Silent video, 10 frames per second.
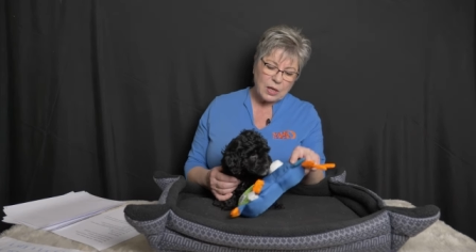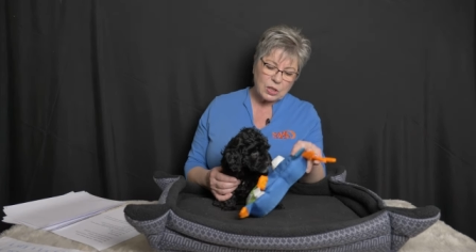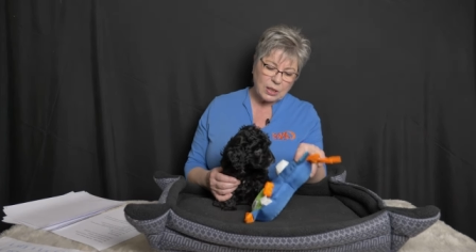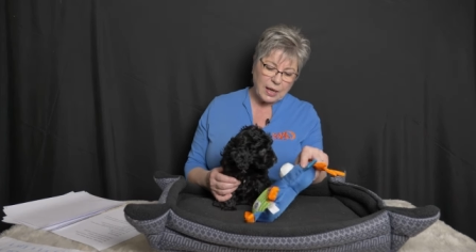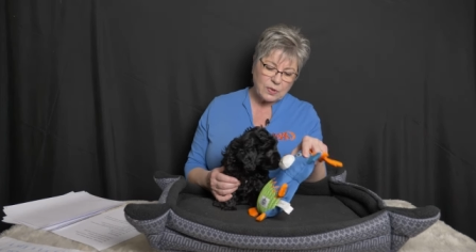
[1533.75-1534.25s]

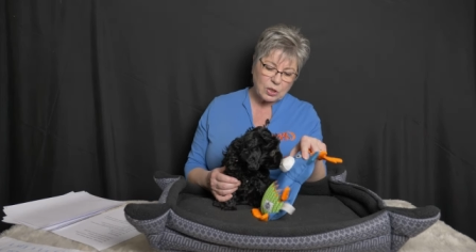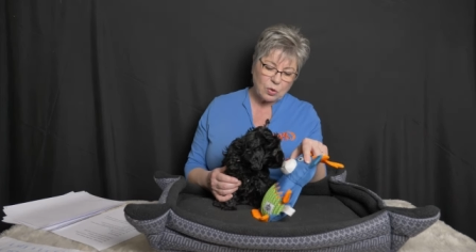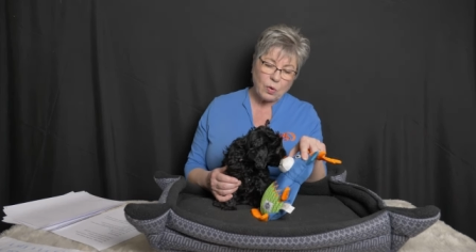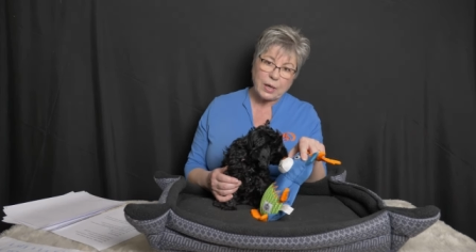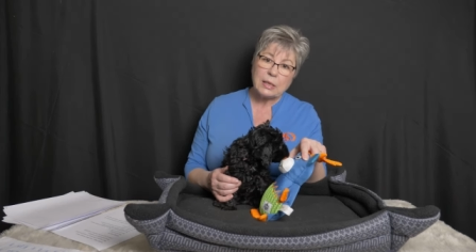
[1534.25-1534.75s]
She loves
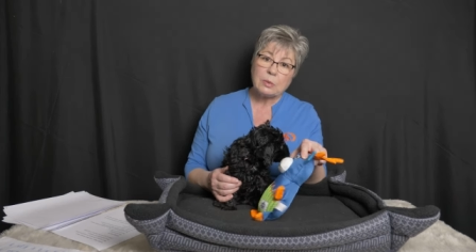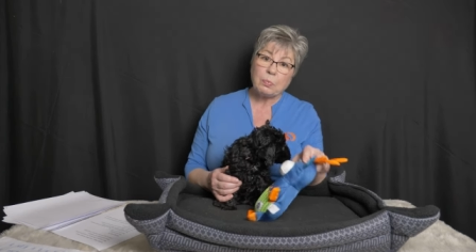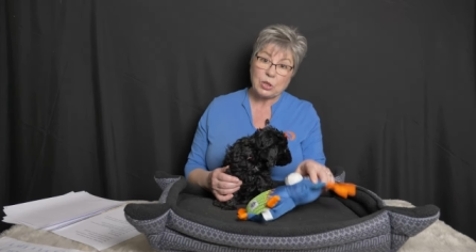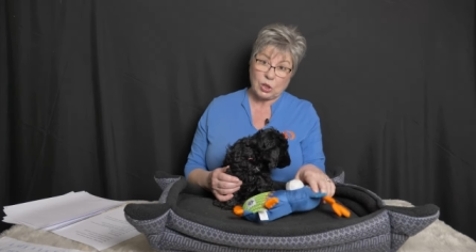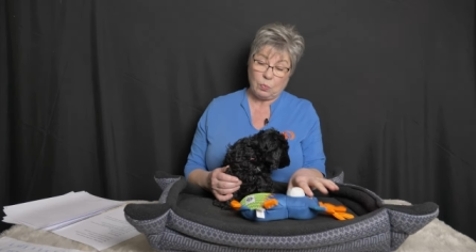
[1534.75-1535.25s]
toys,
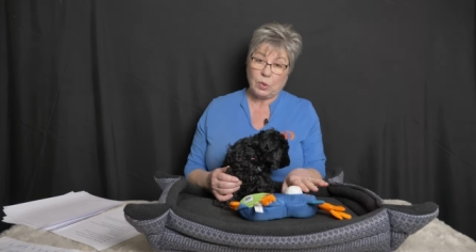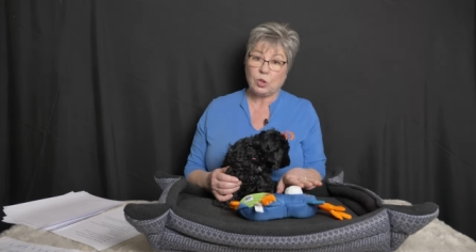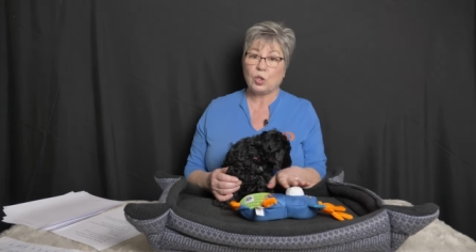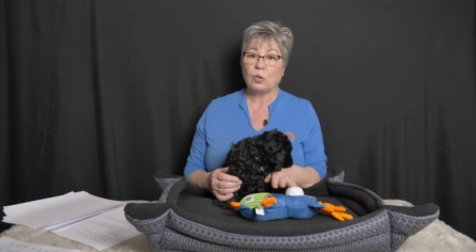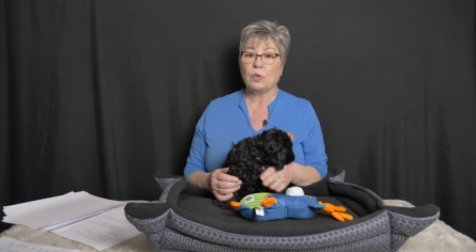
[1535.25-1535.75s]
but she
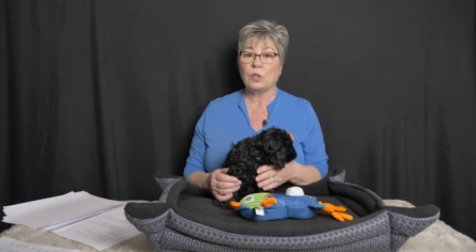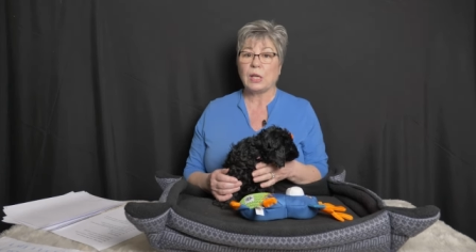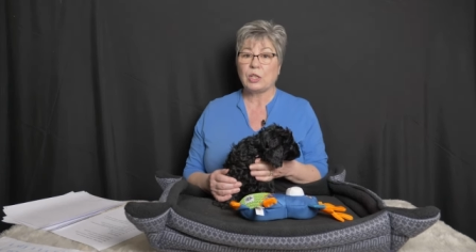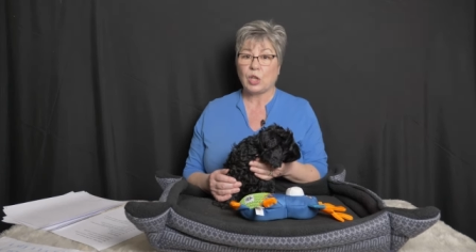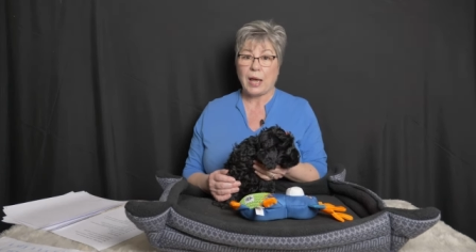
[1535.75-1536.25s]
will choose
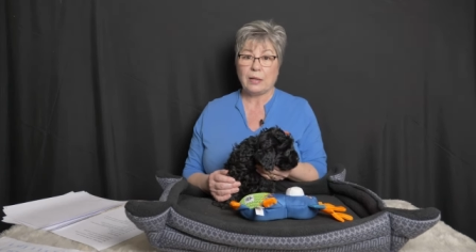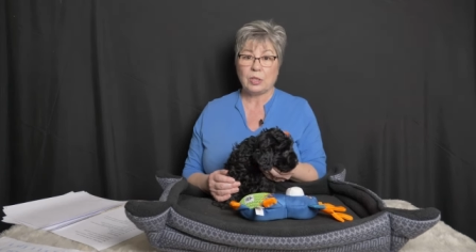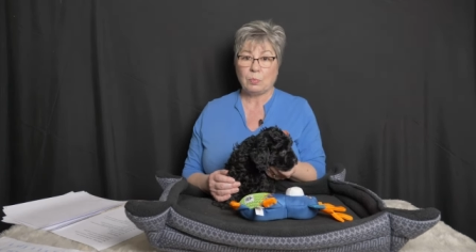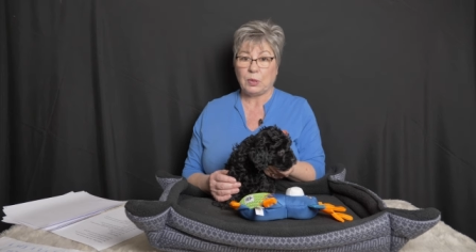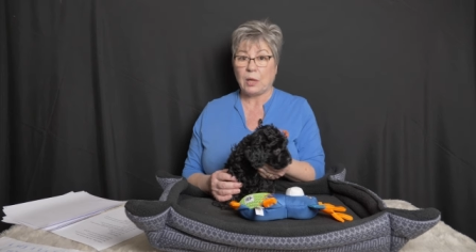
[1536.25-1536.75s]
a
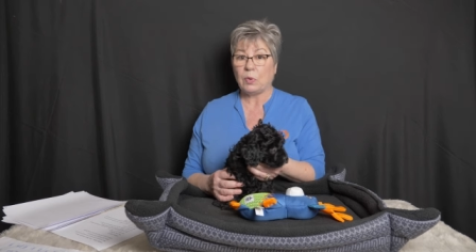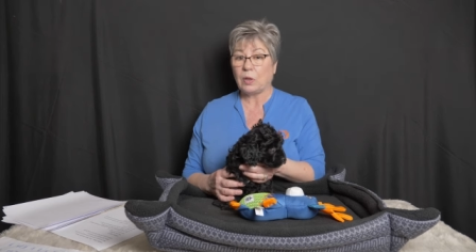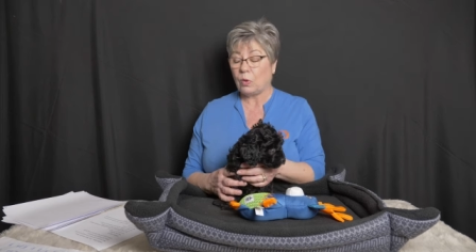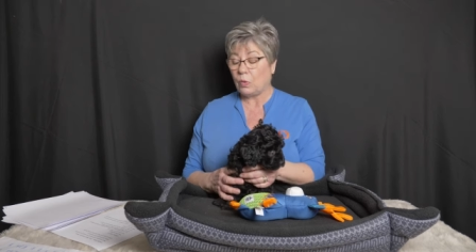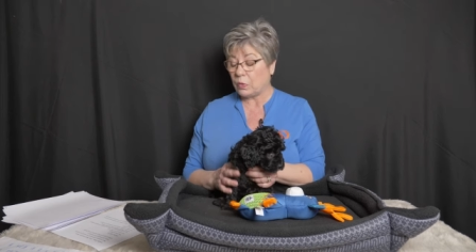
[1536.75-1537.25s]
child to play
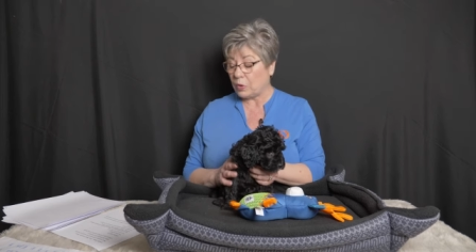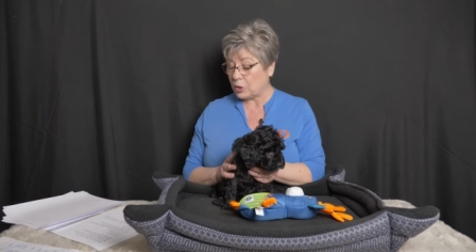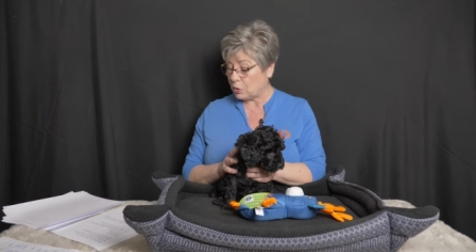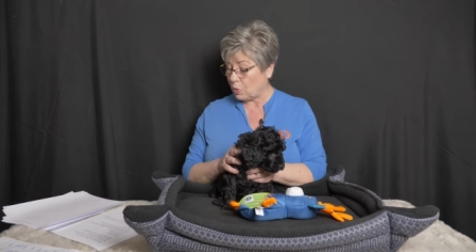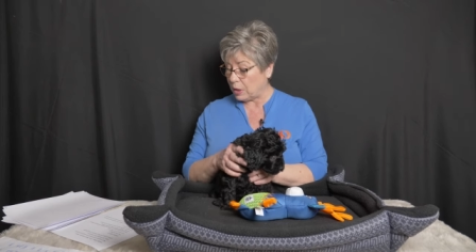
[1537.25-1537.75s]
with over
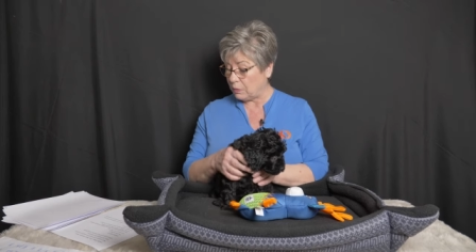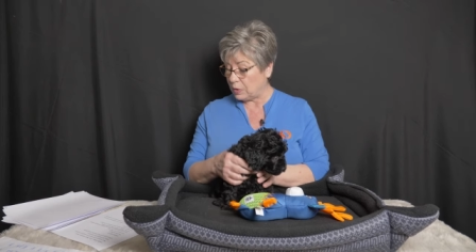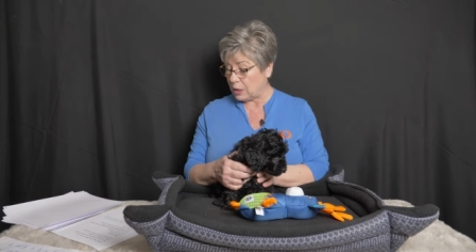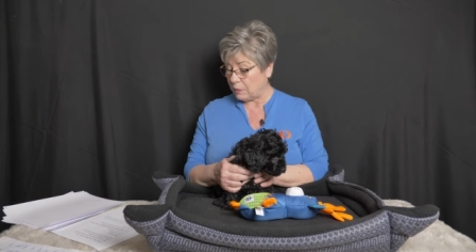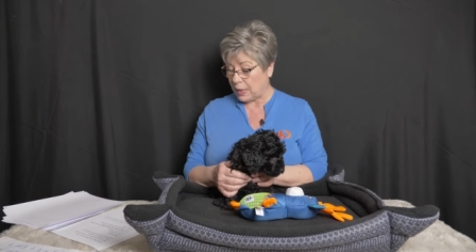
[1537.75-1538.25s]
a toy if
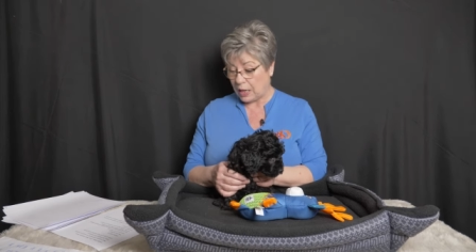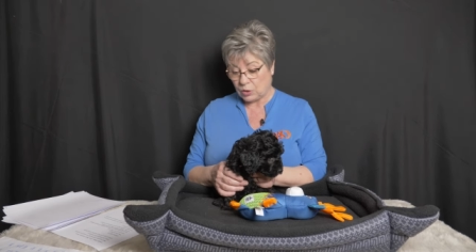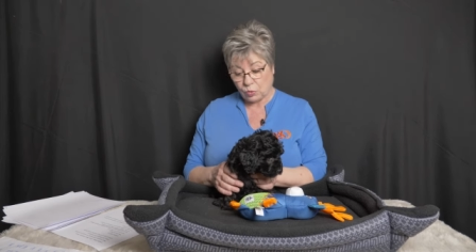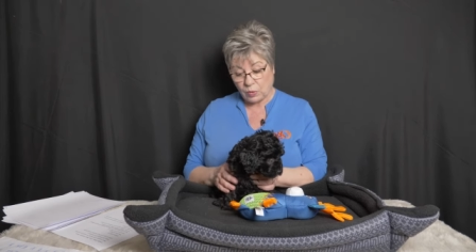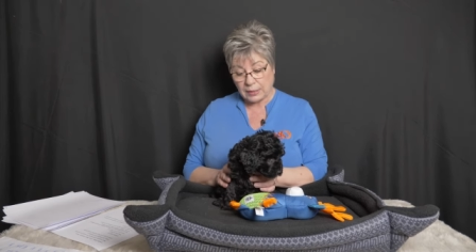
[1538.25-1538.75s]
you give her
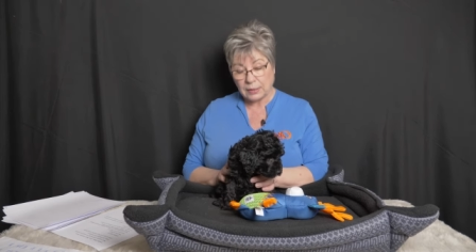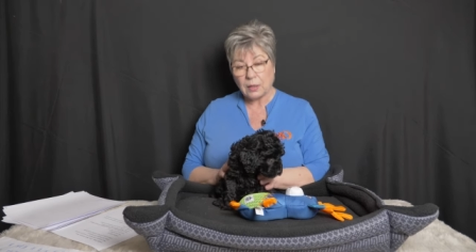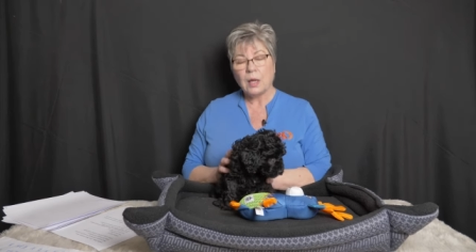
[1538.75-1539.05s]
that choice.